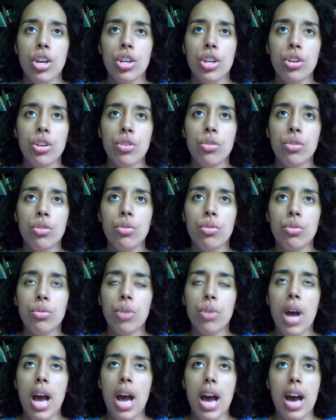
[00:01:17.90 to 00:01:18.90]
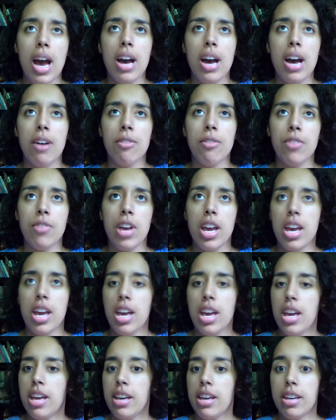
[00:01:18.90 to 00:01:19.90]
you have
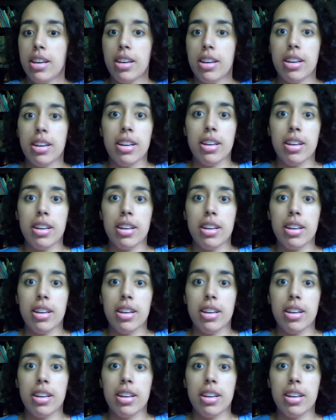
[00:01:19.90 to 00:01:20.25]
a